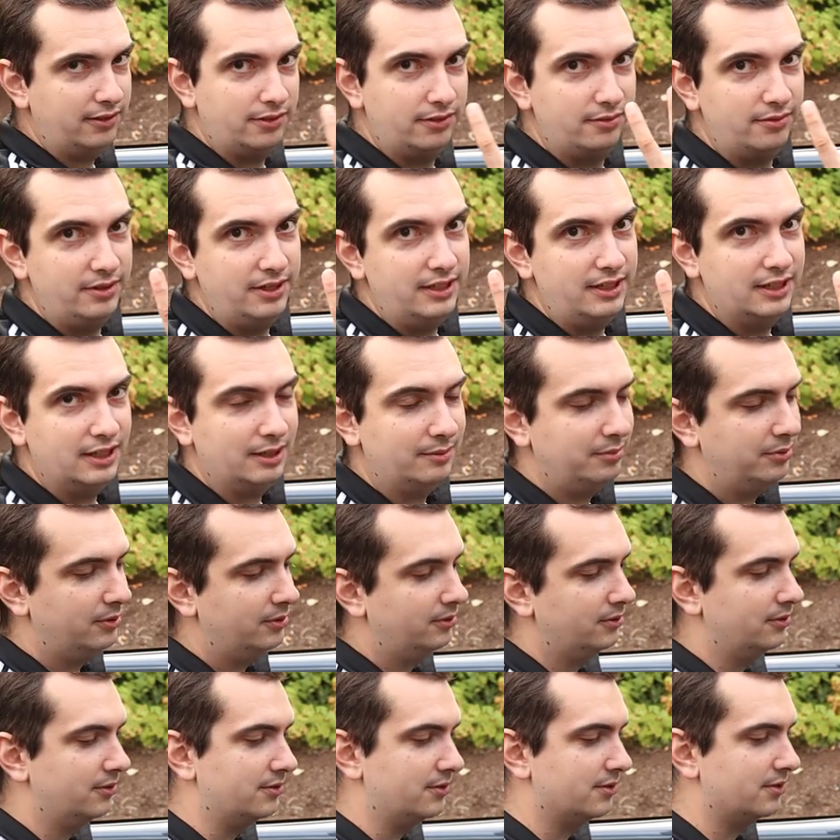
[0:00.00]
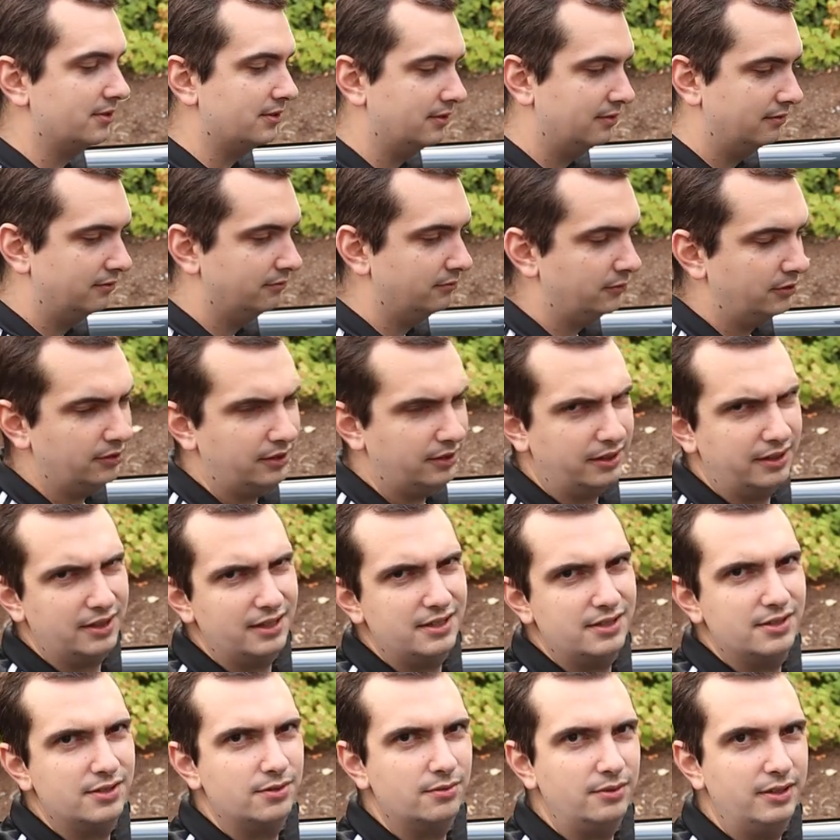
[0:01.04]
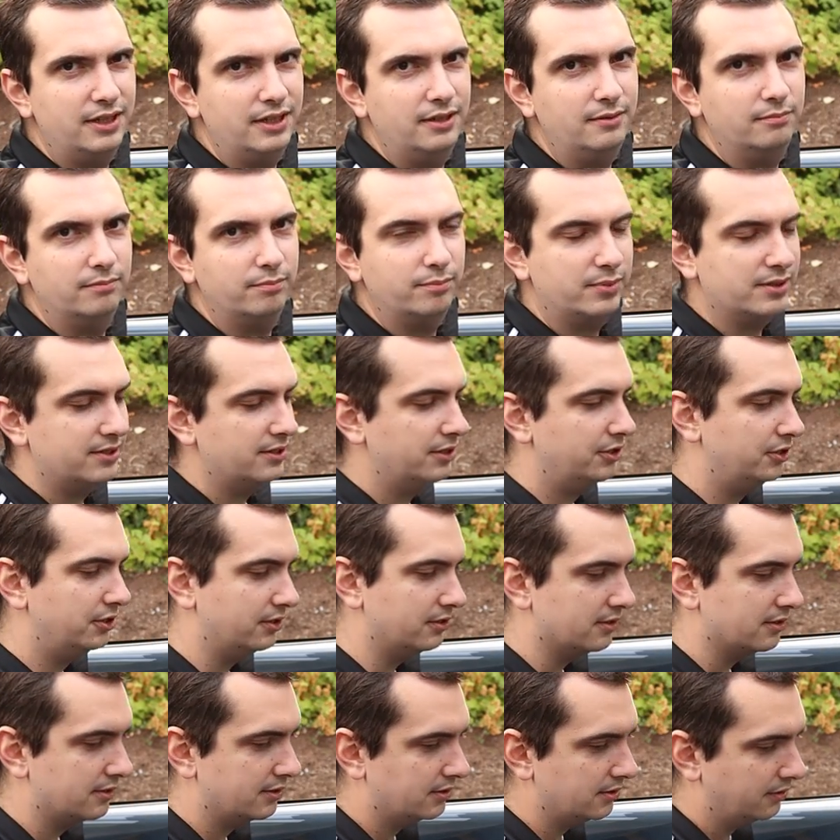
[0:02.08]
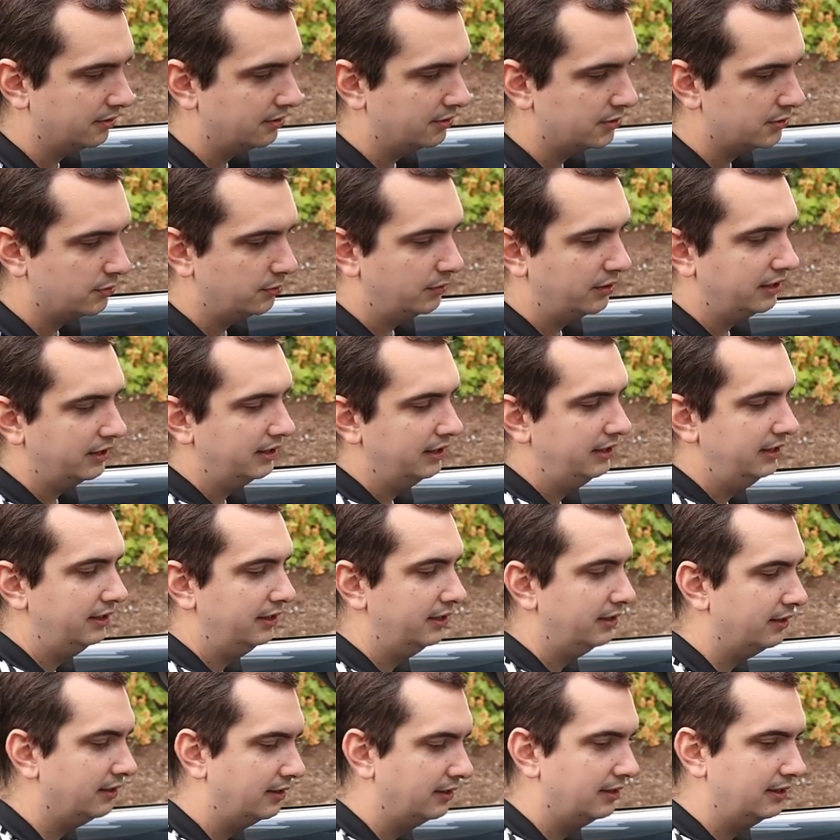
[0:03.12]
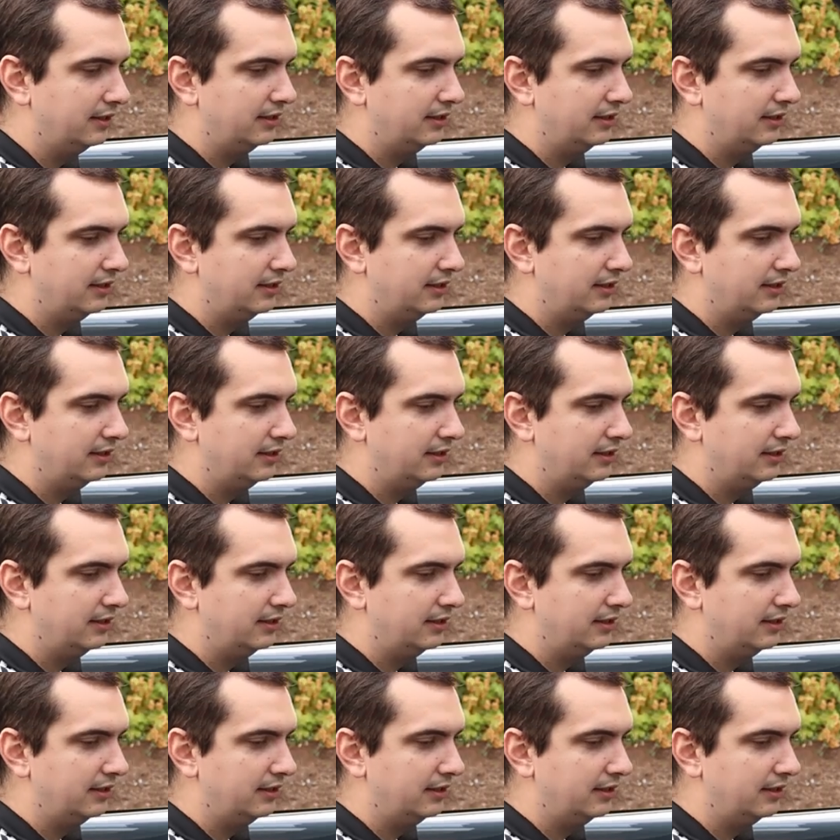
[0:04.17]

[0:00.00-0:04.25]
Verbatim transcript: three cup holders, well, at least three positions. So there's one here,